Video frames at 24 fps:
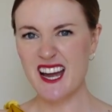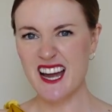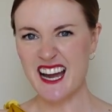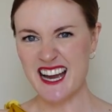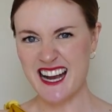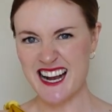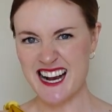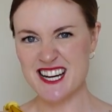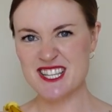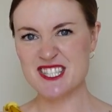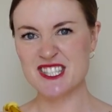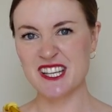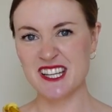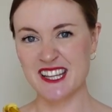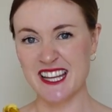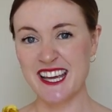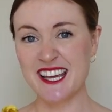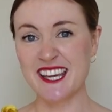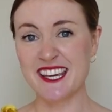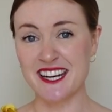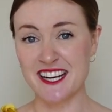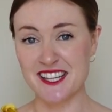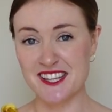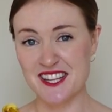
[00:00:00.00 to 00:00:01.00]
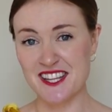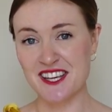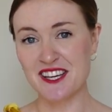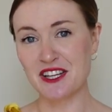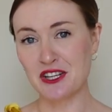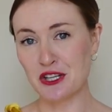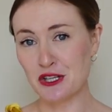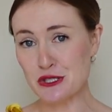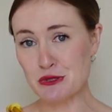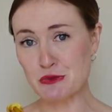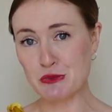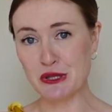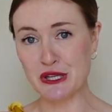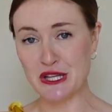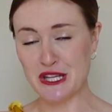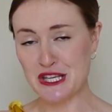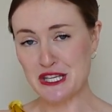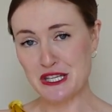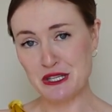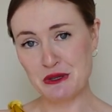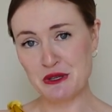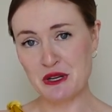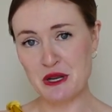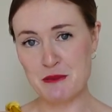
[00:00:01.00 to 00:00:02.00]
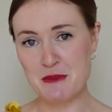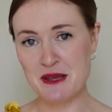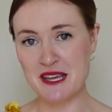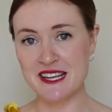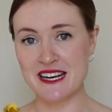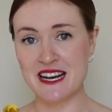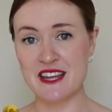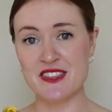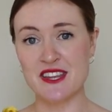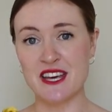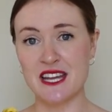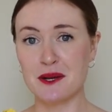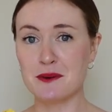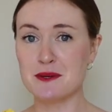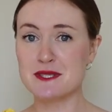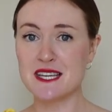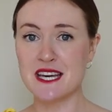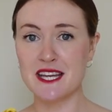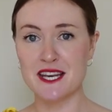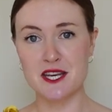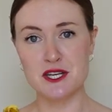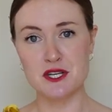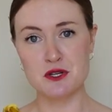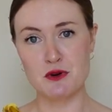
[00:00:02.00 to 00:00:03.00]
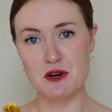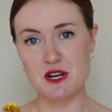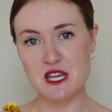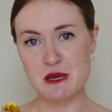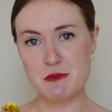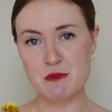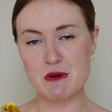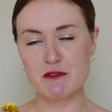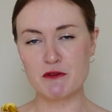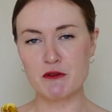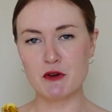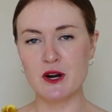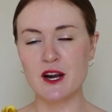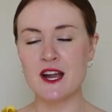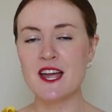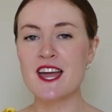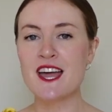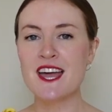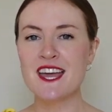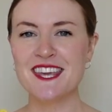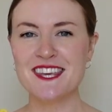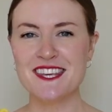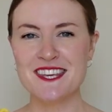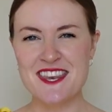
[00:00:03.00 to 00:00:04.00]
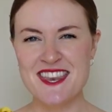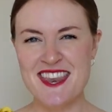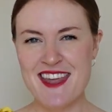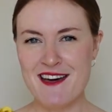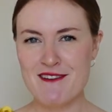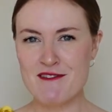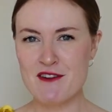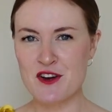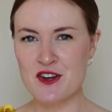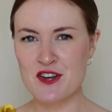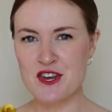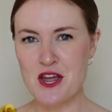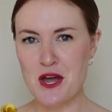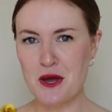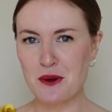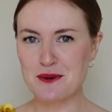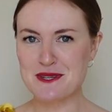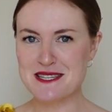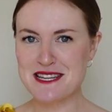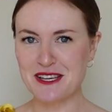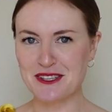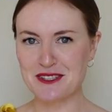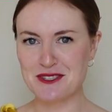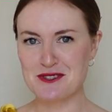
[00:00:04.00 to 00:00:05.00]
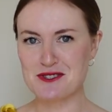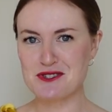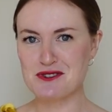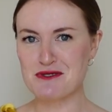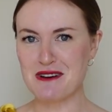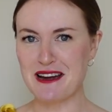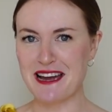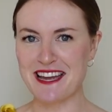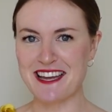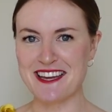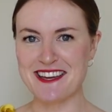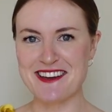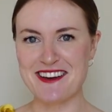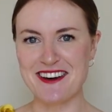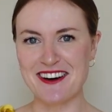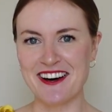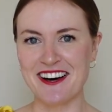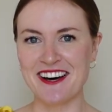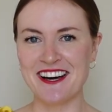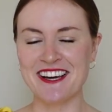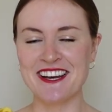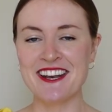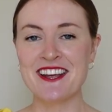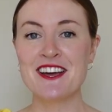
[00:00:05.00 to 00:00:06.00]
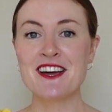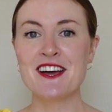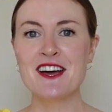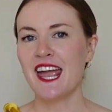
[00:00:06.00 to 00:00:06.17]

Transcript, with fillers: I actually like it. I think it looks really cute on me and I thought it was kind of dorky before. You never know till you try it on.